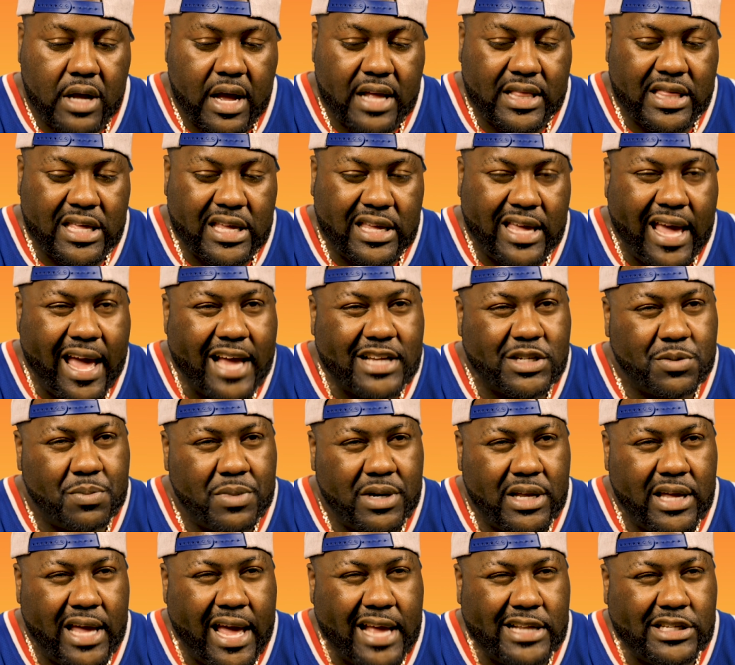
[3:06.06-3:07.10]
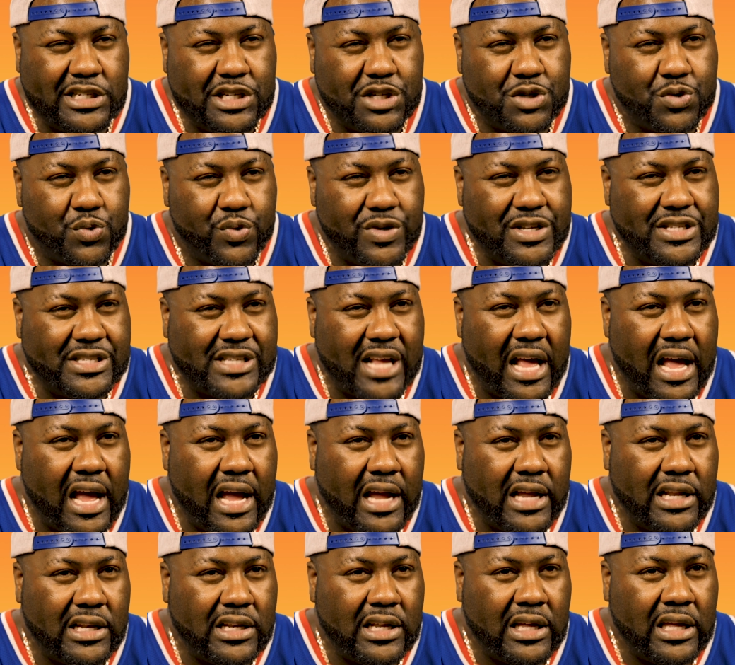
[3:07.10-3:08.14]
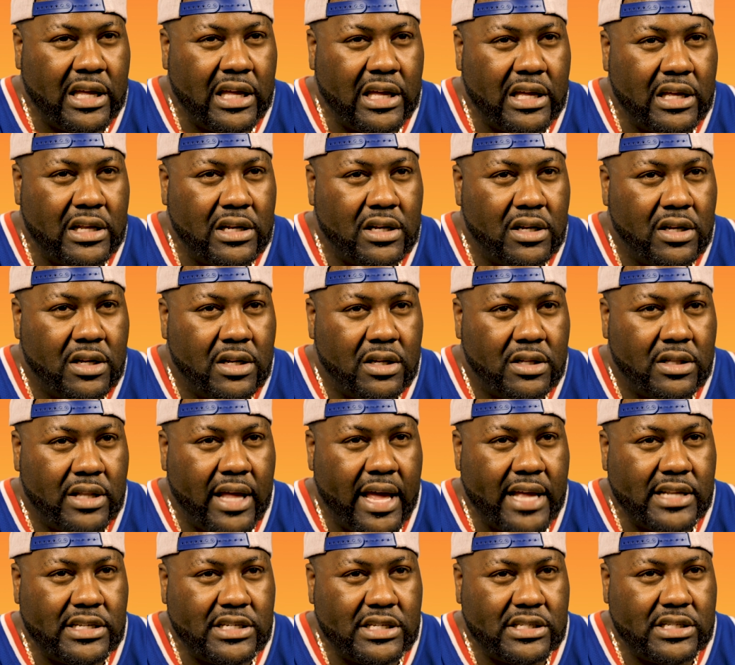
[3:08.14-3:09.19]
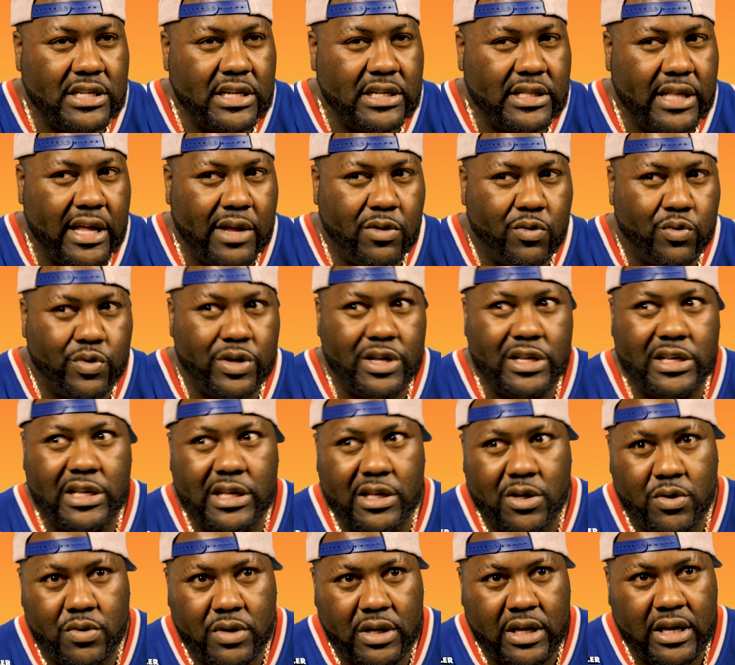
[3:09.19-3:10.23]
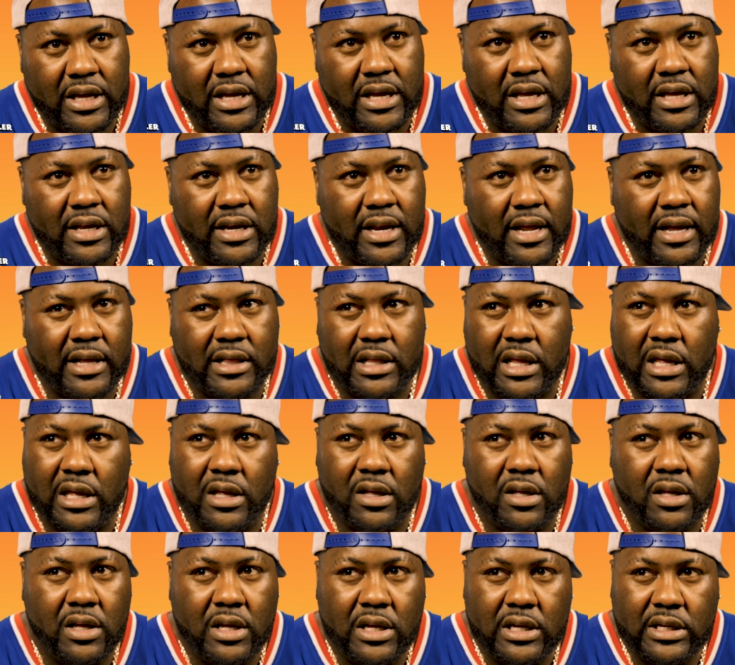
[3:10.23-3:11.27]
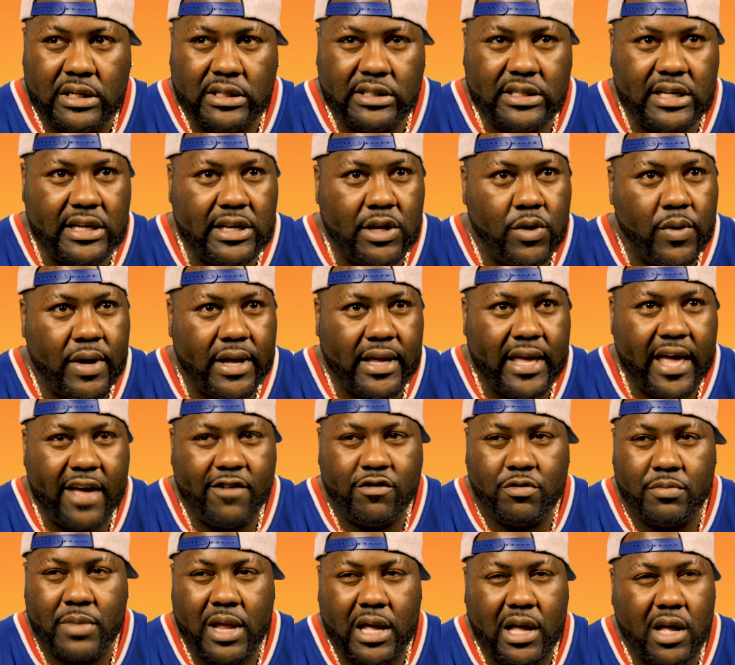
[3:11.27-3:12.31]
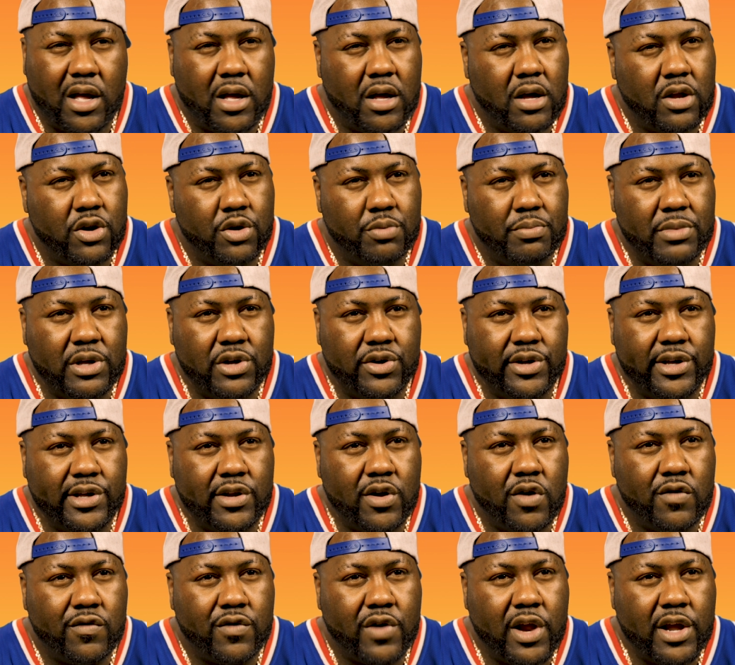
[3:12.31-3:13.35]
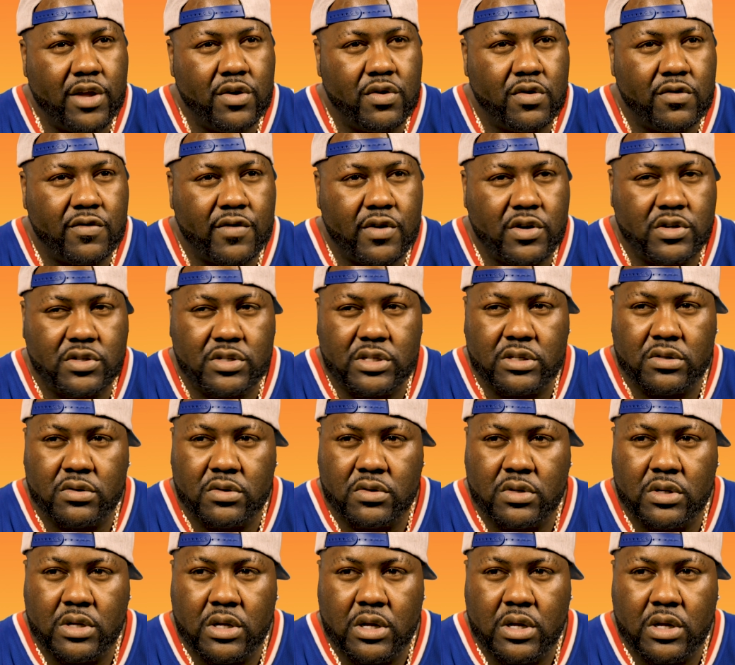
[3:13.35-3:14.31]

I think Cash Money had just re-signed again. They had just did they re-deal again. I think Dino, I gave him like $100 million over at Universal.